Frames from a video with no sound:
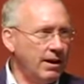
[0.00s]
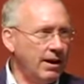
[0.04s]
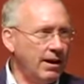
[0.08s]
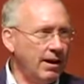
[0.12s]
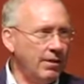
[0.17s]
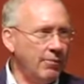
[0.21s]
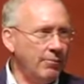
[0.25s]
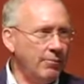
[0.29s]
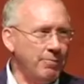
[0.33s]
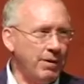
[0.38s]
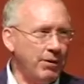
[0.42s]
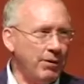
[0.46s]

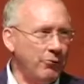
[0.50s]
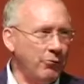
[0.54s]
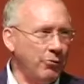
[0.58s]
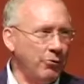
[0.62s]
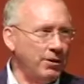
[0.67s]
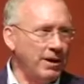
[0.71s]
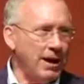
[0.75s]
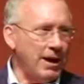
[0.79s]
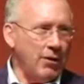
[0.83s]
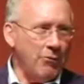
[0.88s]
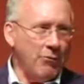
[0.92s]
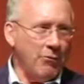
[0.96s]
But
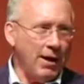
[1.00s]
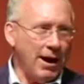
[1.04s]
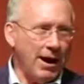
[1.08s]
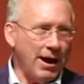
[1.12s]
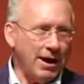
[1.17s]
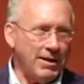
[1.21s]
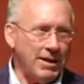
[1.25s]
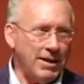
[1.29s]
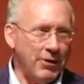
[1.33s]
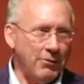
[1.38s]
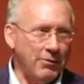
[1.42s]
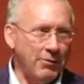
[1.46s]
we're not
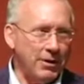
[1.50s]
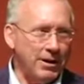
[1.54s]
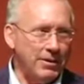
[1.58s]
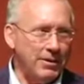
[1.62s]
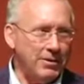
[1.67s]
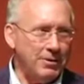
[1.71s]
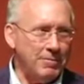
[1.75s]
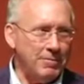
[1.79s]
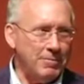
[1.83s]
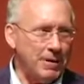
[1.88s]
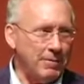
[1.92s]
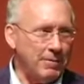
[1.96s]
wired that way,
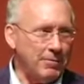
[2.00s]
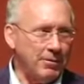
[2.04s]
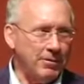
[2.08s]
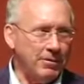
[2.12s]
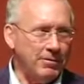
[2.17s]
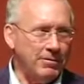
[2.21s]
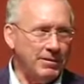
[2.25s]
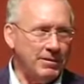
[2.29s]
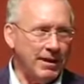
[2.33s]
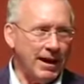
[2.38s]
dear people.